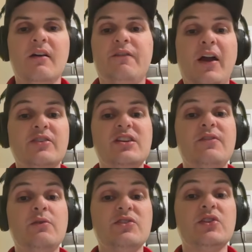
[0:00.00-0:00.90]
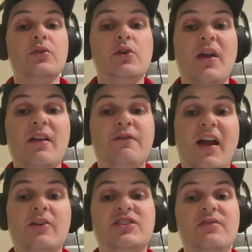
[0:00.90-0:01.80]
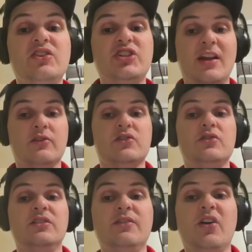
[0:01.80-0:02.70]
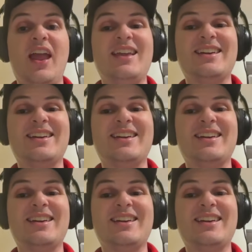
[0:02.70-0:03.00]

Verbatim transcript: Fire T V recently created Fire T V channels to deliver a